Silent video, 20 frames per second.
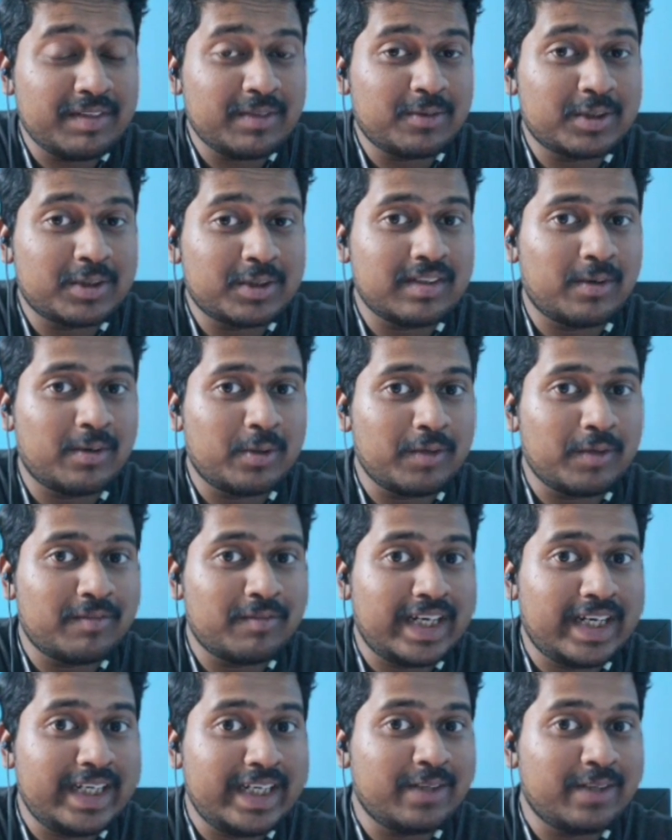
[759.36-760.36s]
out of
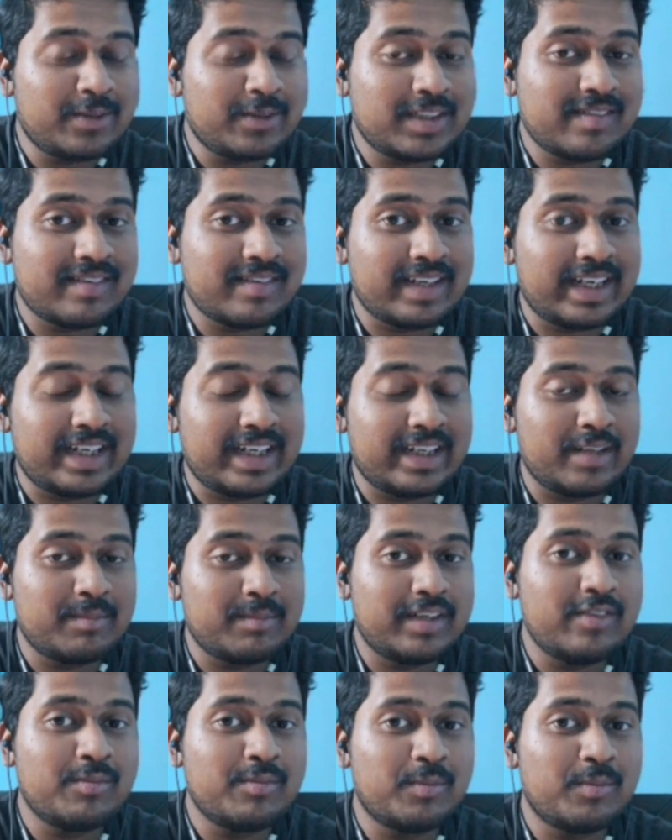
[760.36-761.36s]
90 questions in anatomy,
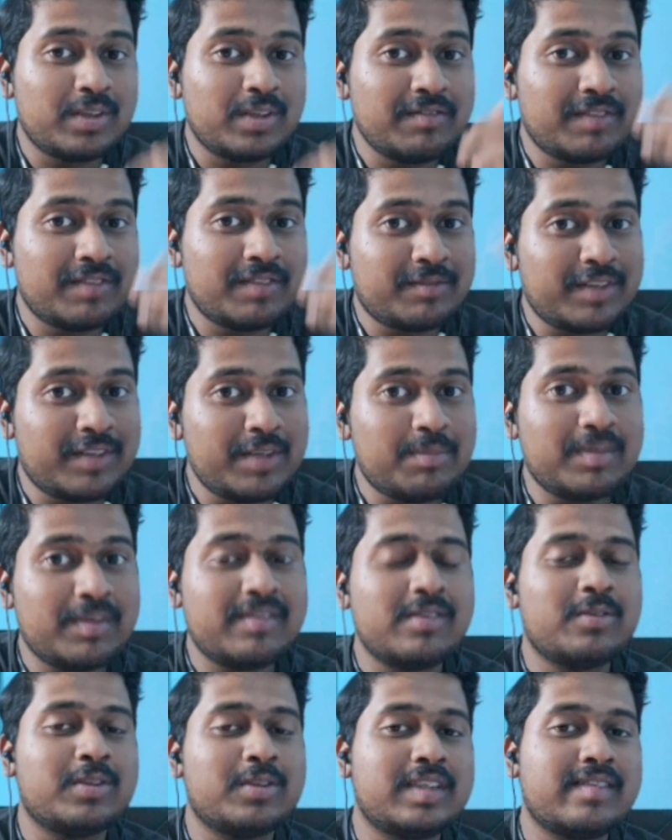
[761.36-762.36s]
that is more than 50%
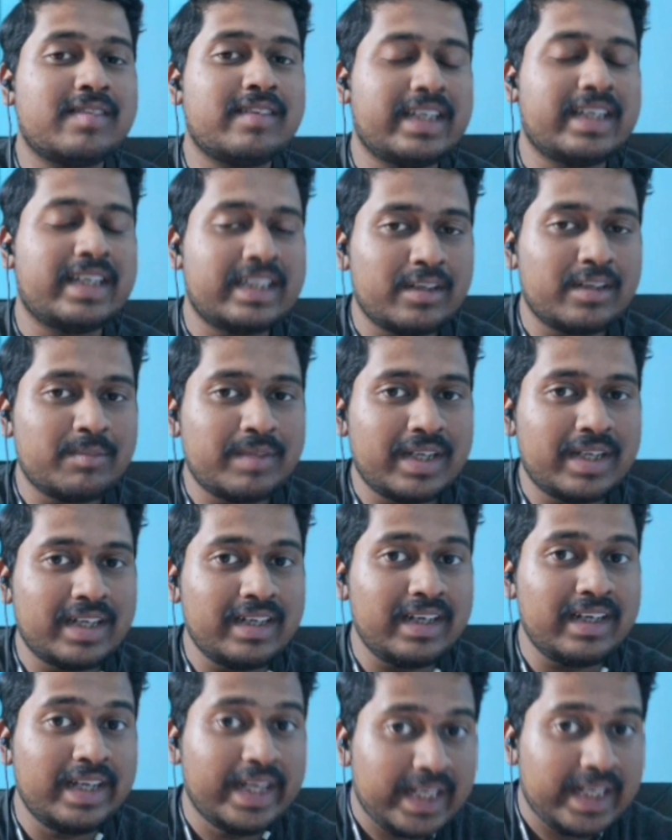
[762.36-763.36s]
questions in anatomy are
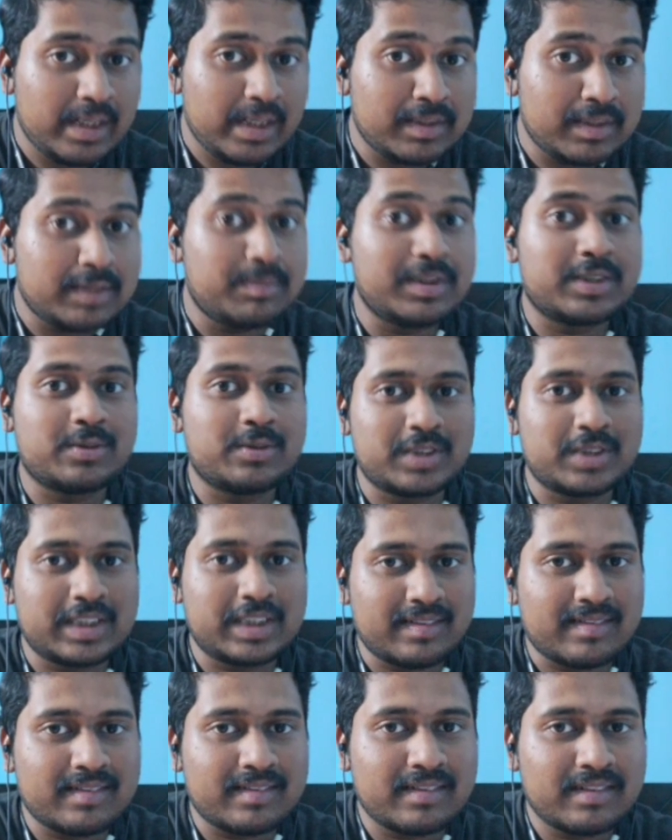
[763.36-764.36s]
image based
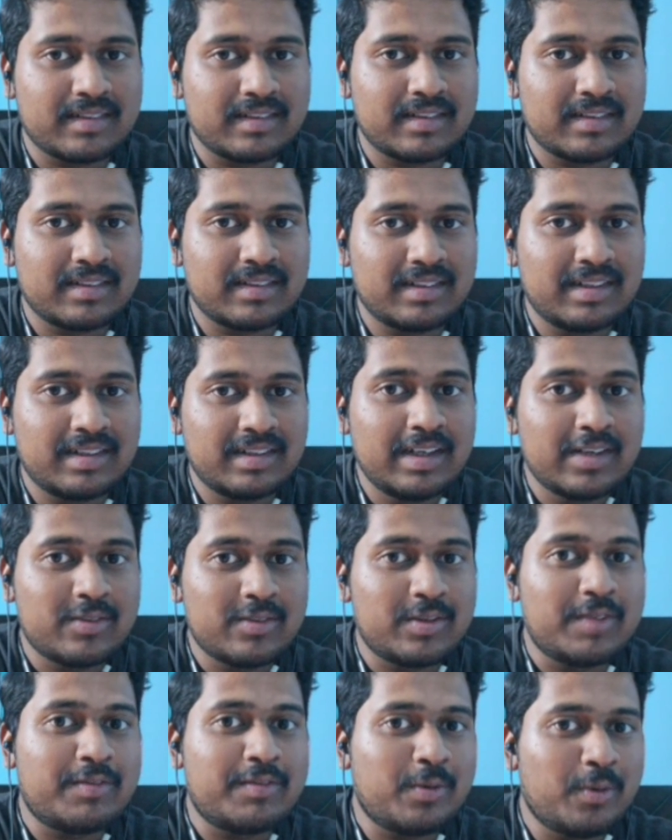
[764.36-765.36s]
questions. So
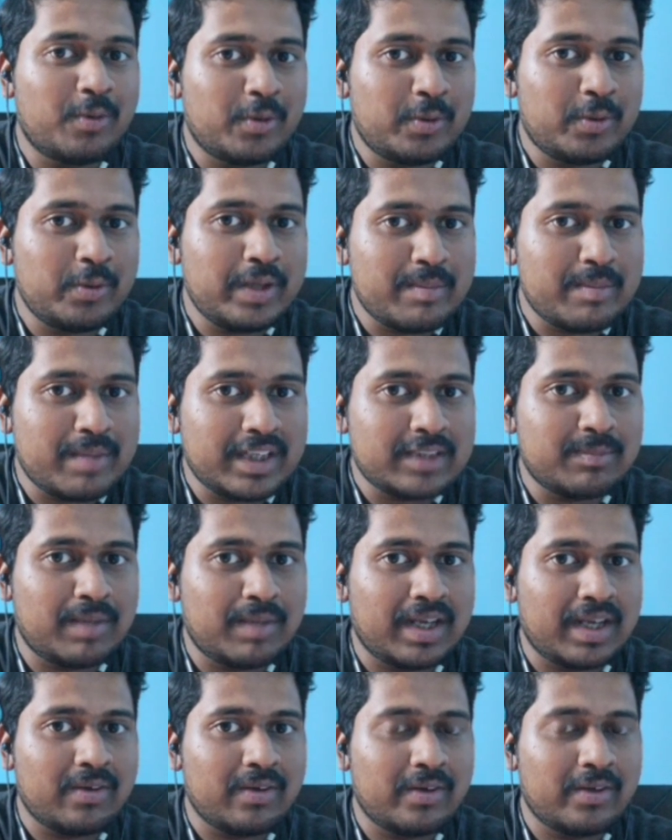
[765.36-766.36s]
if you go to image
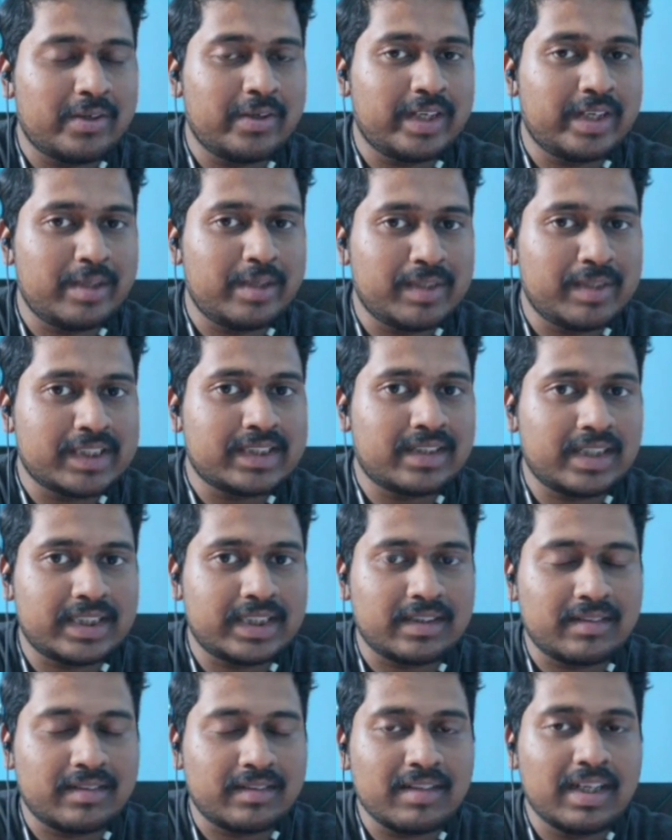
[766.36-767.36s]
bank or your image
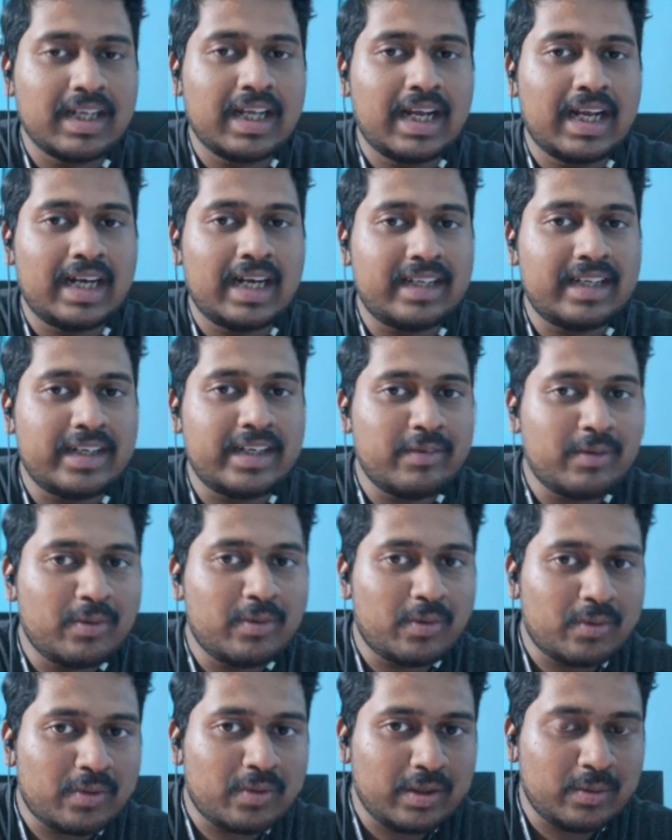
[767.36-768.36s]
treasures, and then you'll
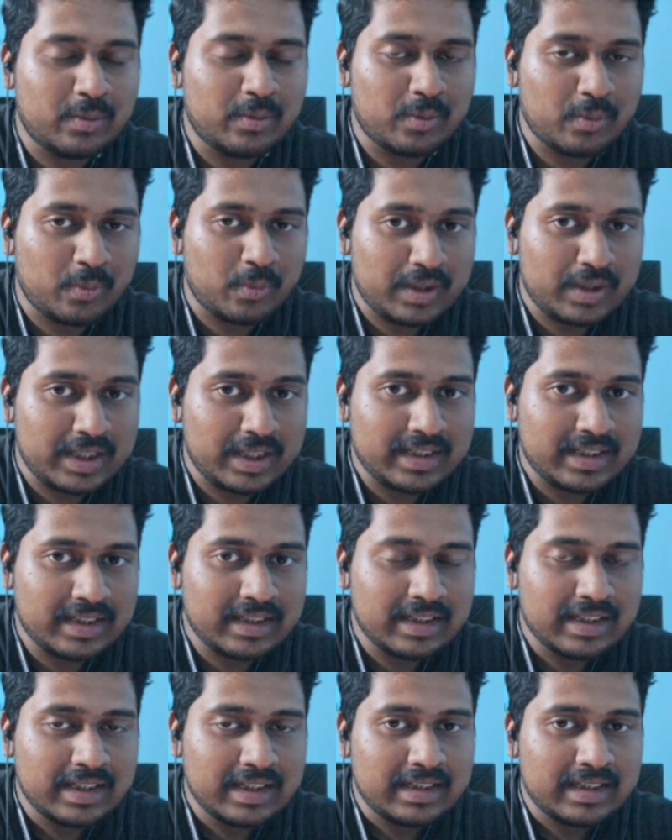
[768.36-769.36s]
note only the
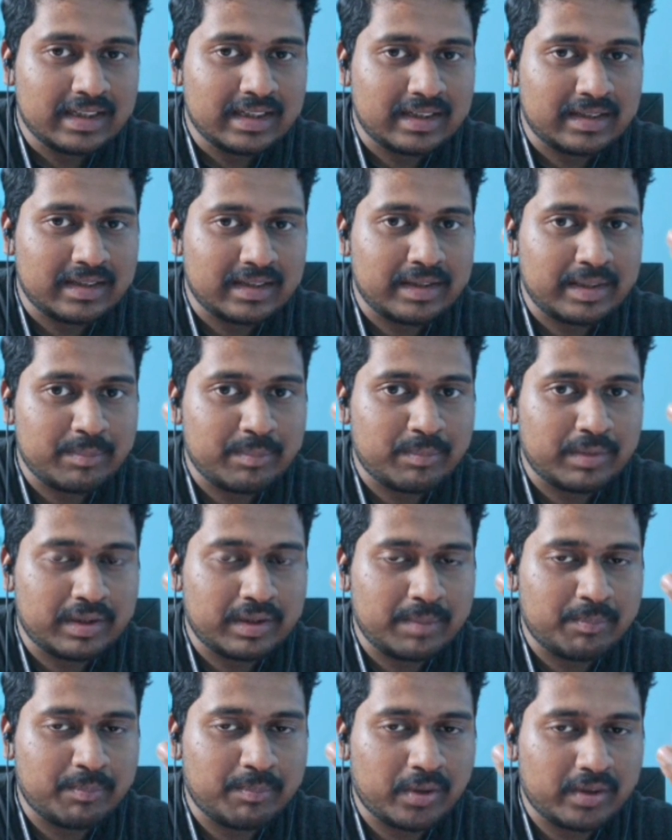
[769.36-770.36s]

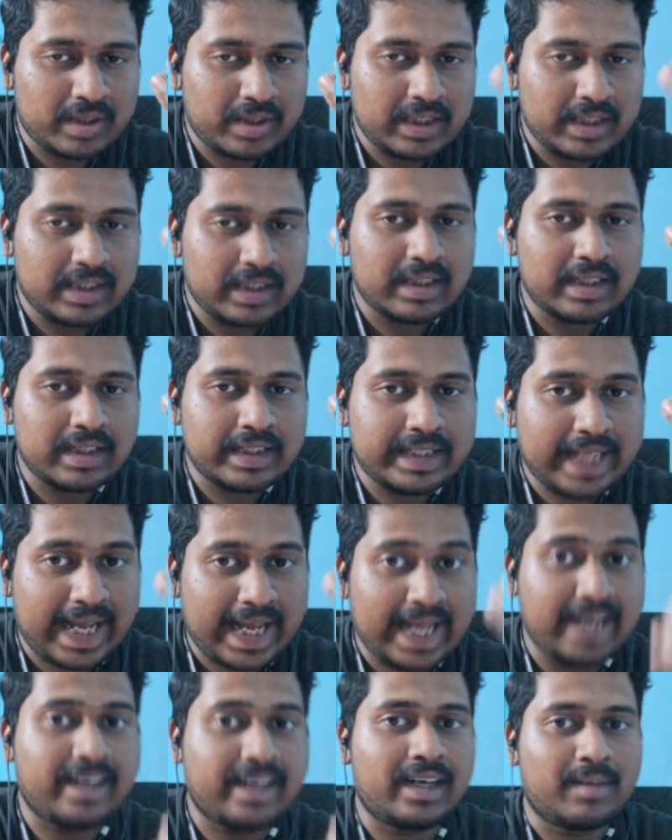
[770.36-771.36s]
important
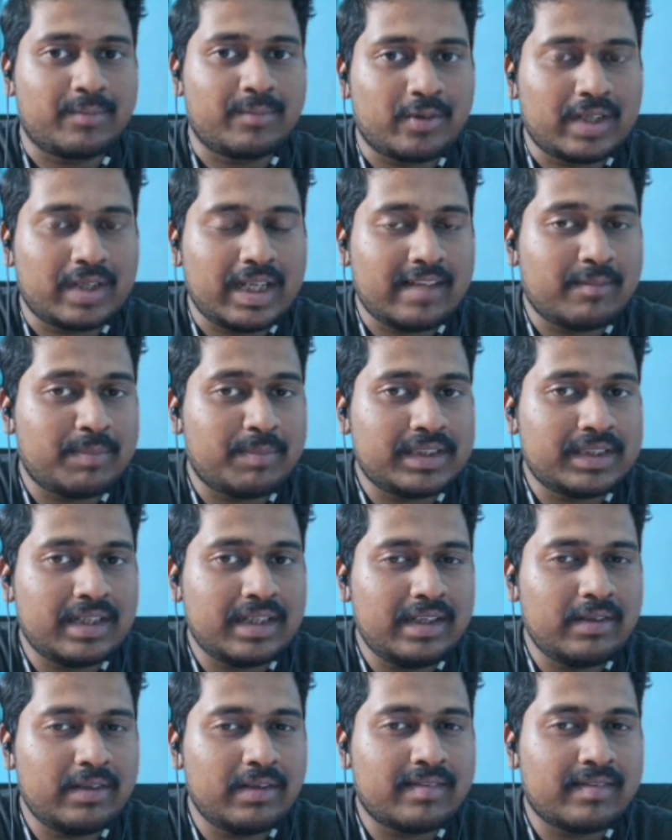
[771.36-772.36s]
diagrams, okay? Especially
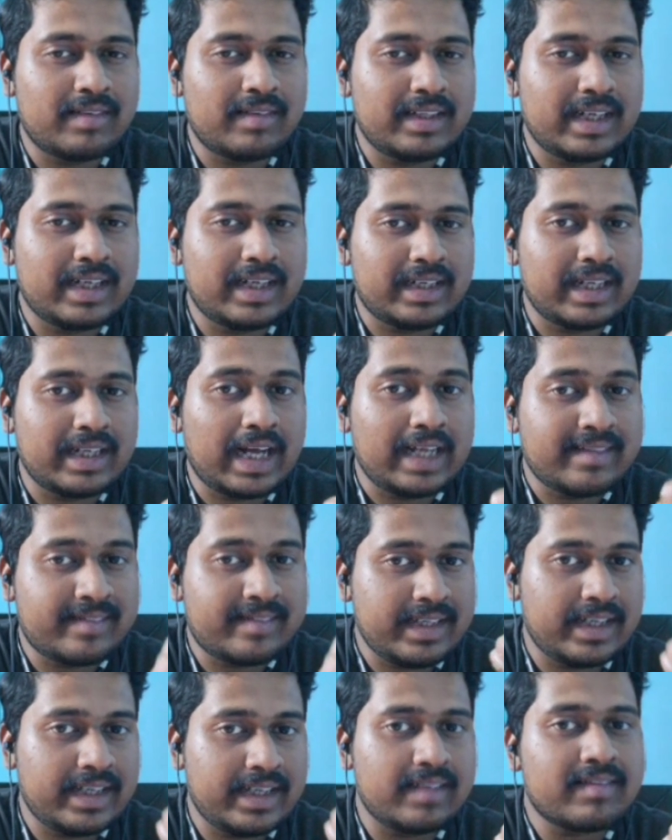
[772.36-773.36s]
you'll see that
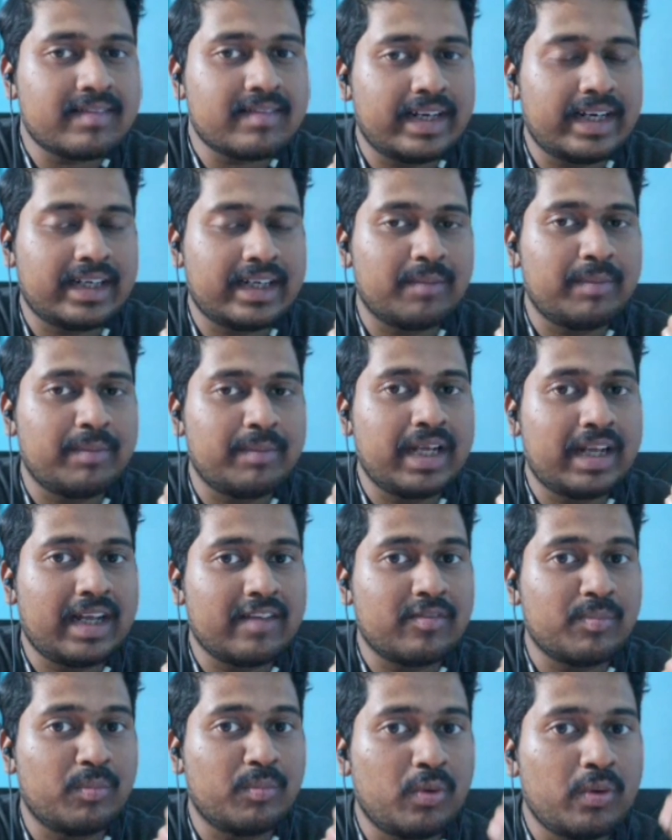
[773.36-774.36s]
CNS anatomy has
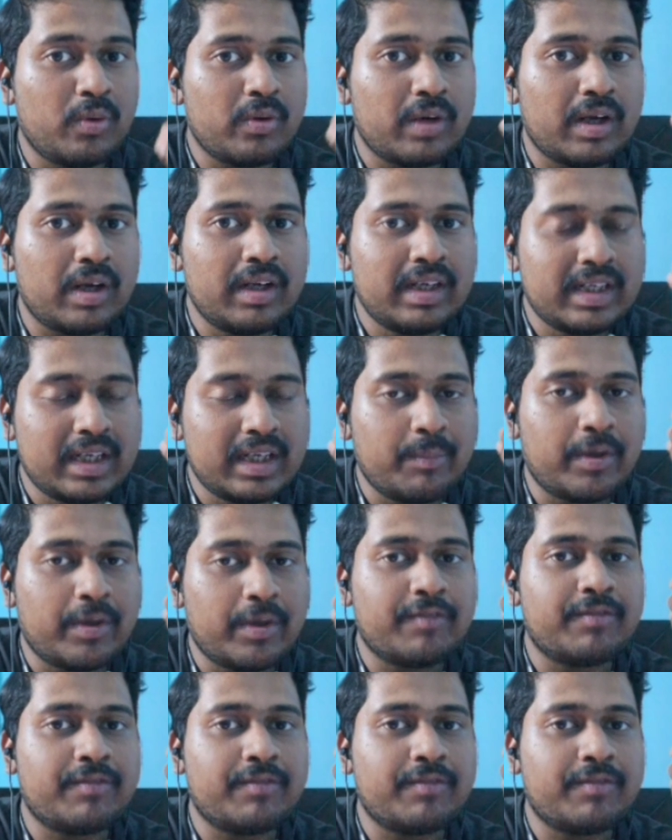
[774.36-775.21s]
more number of